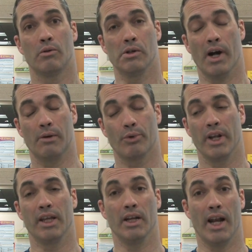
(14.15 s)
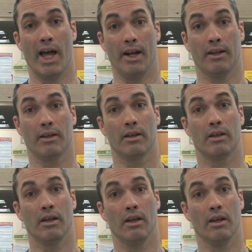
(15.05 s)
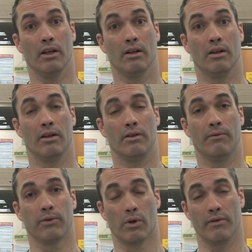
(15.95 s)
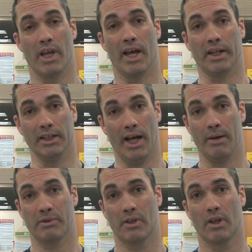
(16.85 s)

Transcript: We were operating in an attic, and the floor of the attic collapsed,